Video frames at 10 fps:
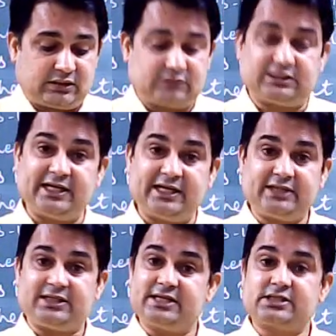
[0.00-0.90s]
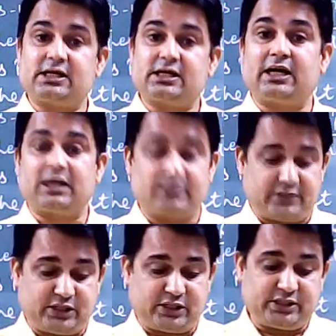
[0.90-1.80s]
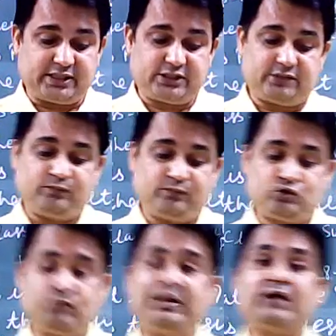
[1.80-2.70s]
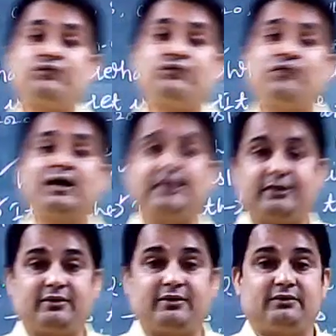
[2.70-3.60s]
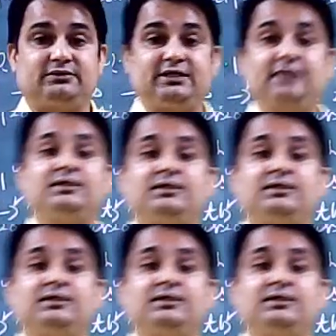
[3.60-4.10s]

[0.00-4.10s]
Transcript: Three things are needed to make fire. What these